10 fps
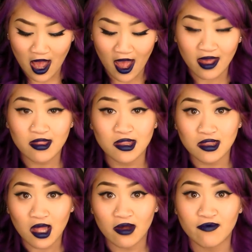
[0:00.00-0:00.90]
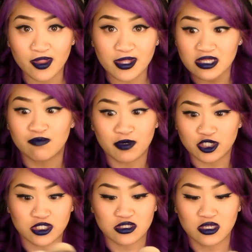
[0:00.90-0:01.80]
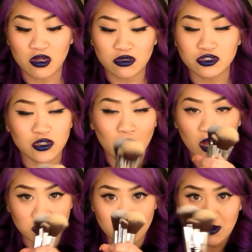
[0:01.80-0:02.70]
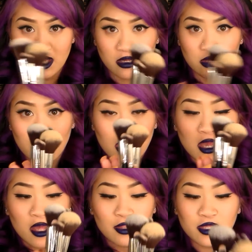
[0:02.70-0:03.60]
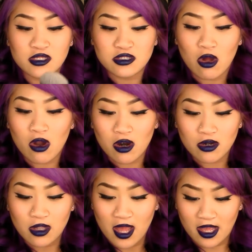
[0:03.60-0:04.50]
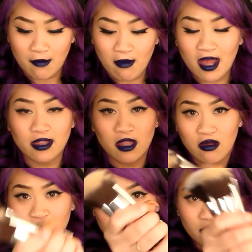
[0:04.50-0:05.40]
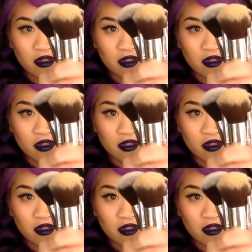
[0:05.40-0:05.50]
I love these brushes. They are so awesome. Like, these are like my loves